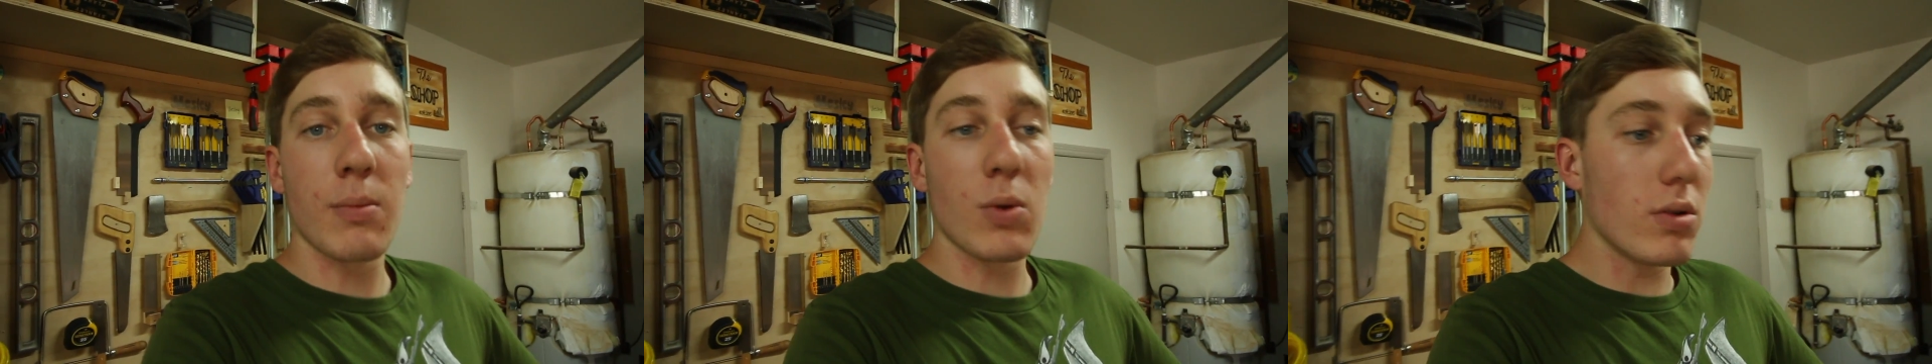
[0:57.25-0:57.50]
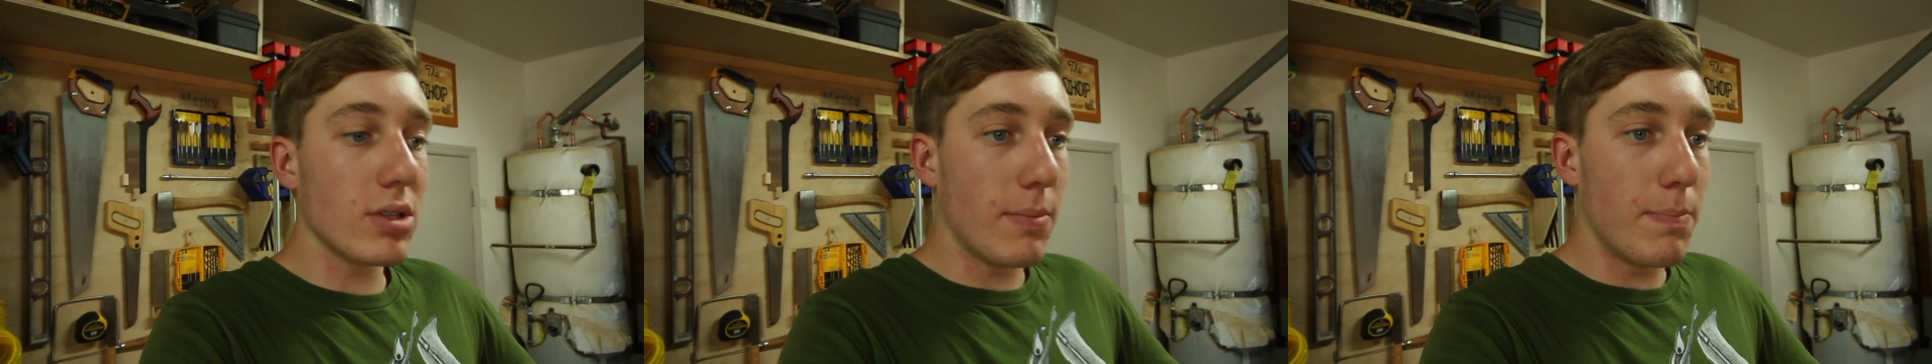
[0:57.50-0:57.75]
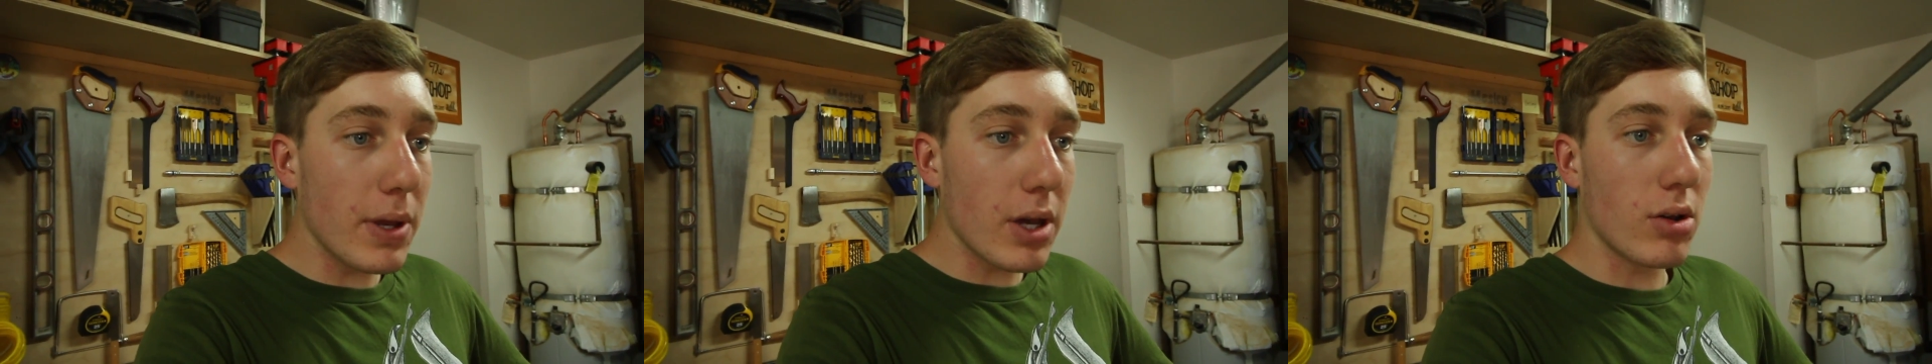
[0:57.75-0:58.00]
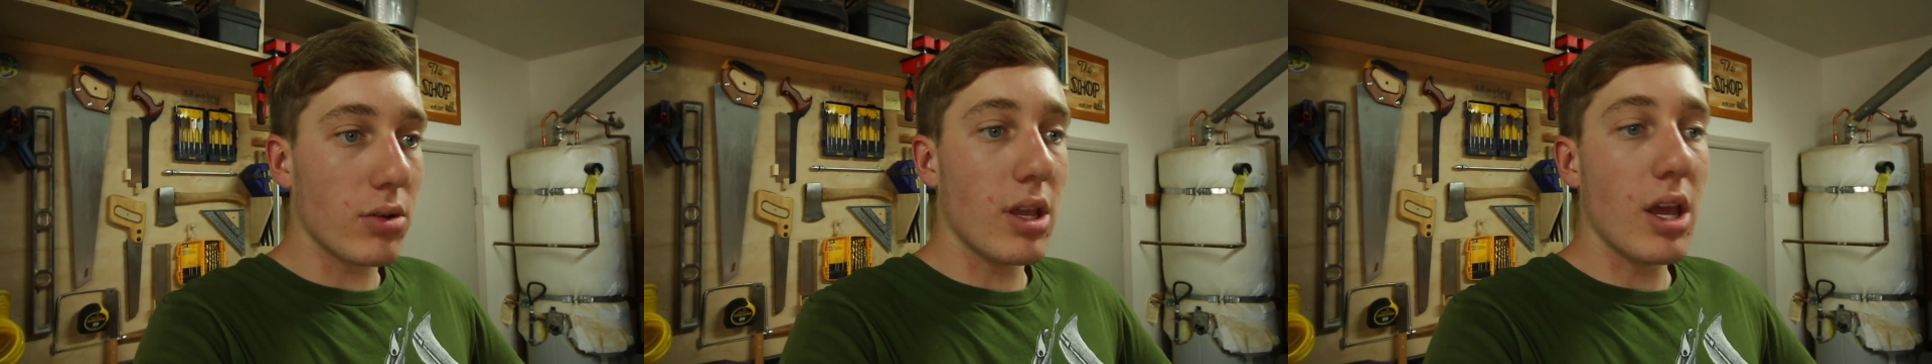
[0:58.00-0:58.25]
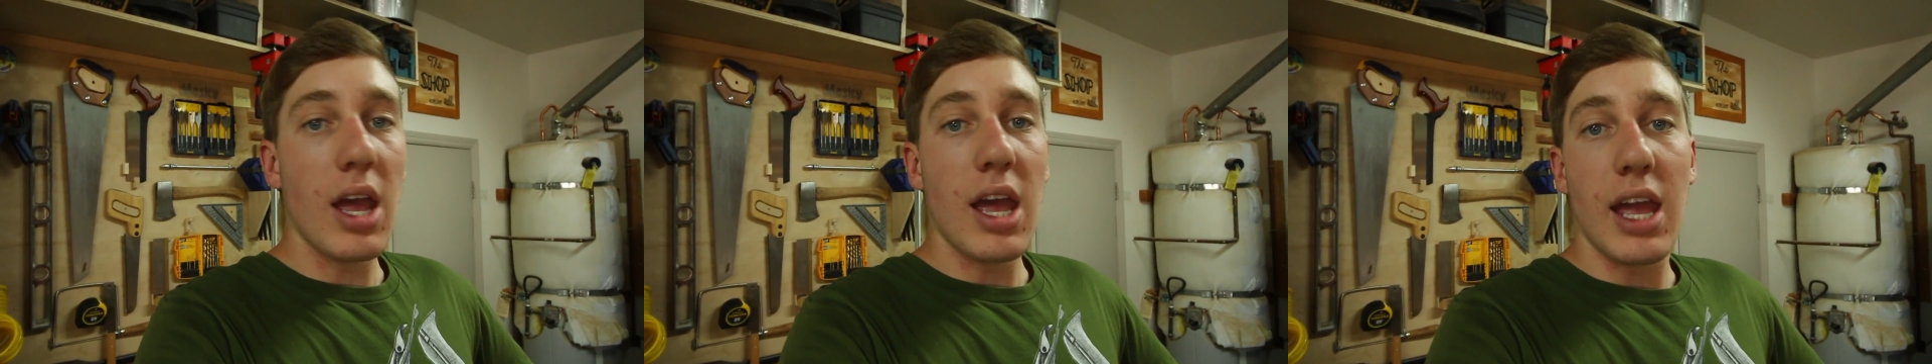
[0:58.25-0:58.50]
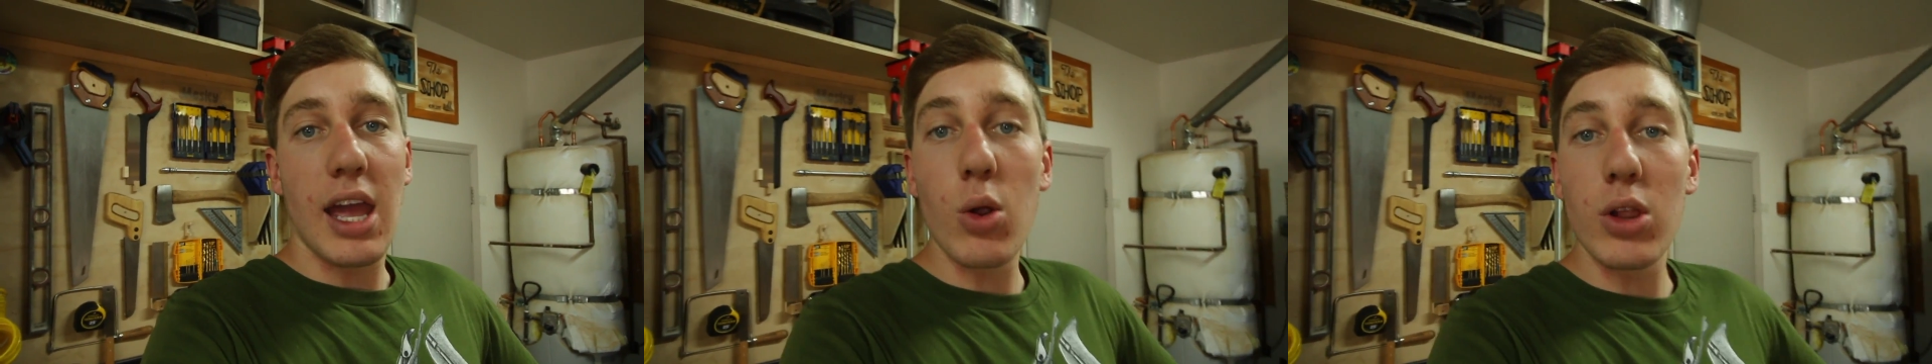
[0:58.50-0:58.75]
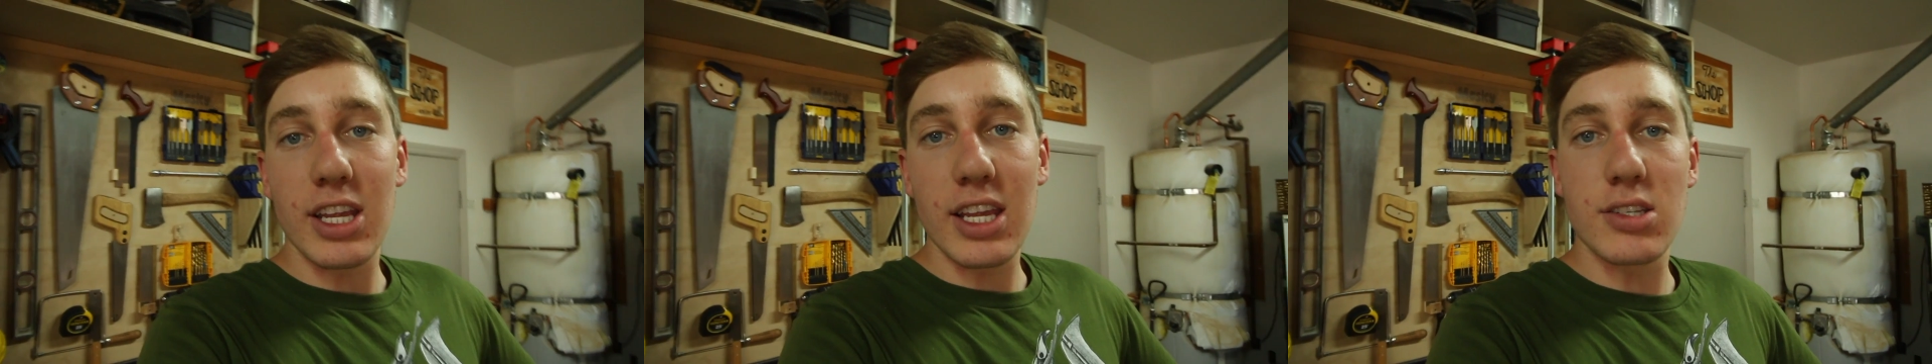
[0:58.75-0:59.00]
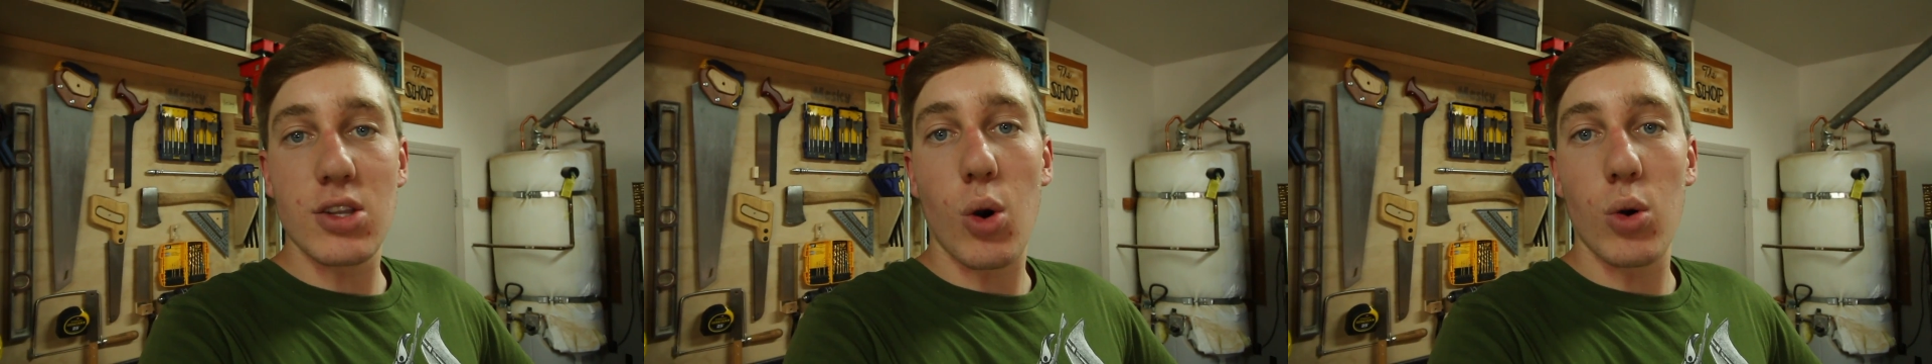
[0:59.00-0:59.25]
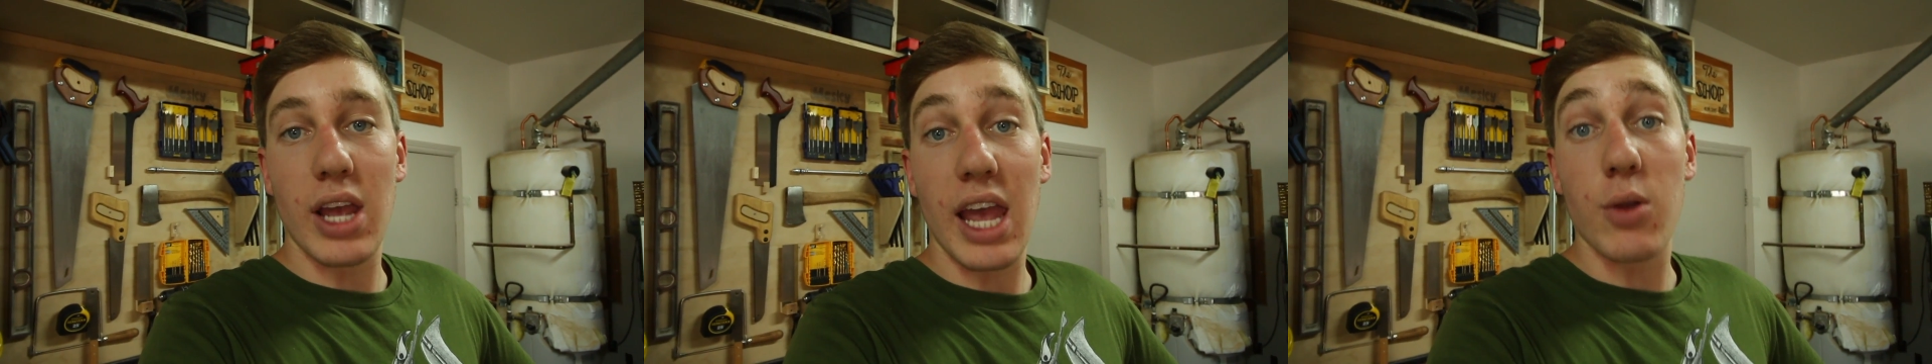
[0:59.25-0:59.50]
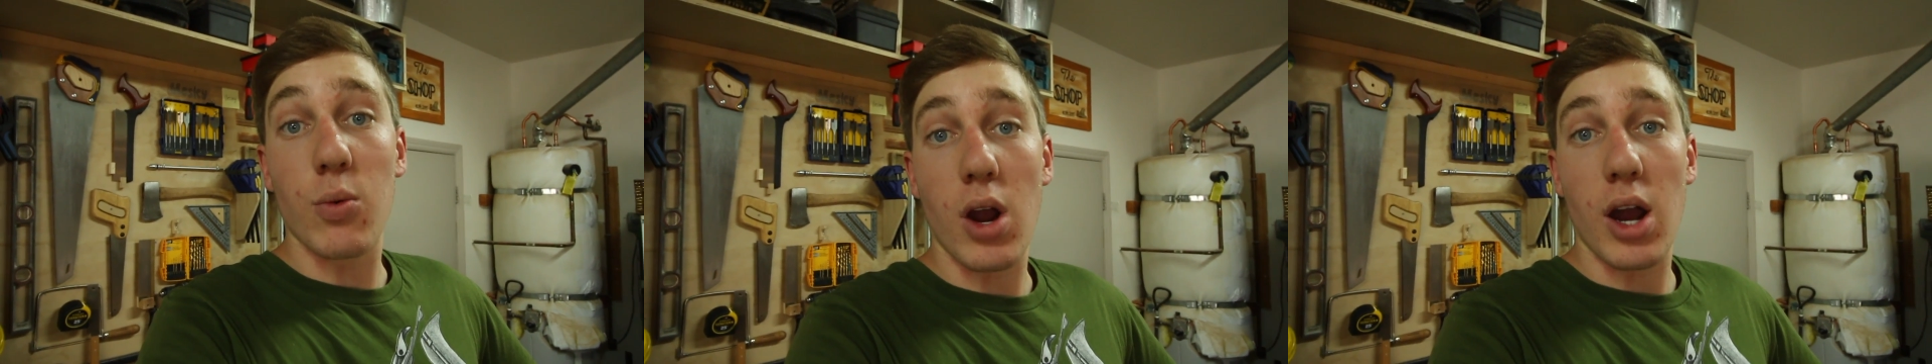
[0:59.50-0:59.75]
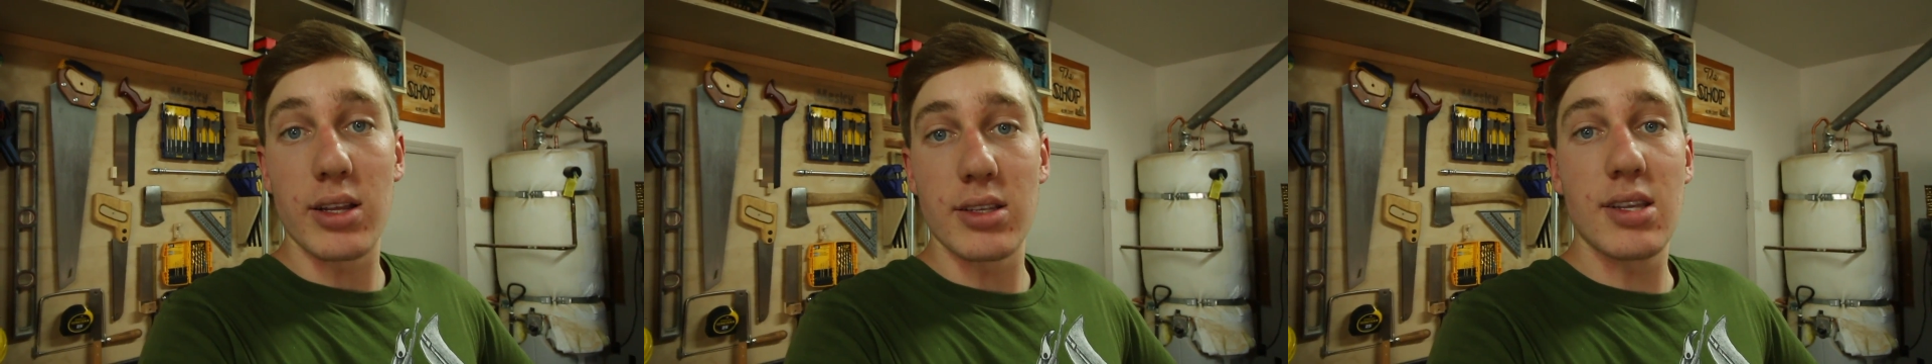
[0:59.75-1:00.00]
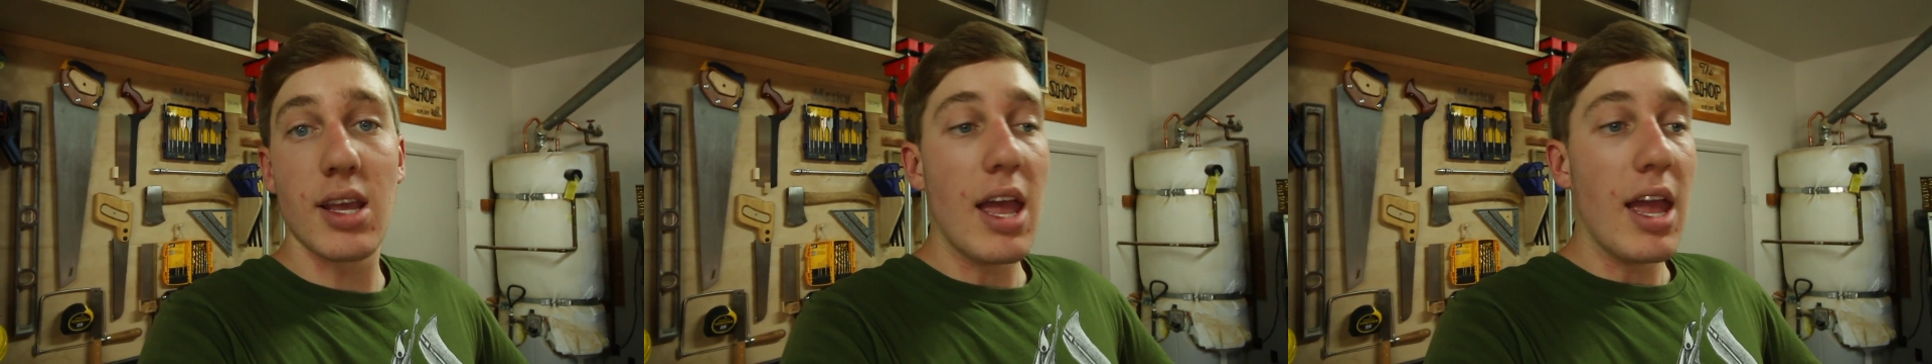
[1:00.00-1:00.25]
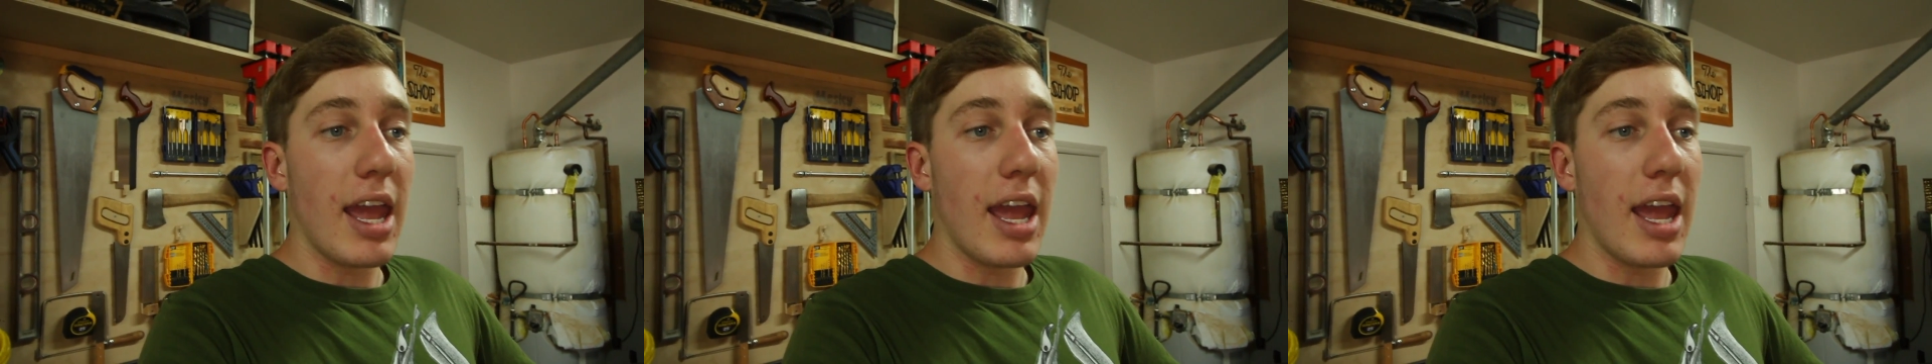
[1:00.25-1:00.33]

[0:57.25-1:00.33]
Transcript: I'm going to build only needs to hold eight rods,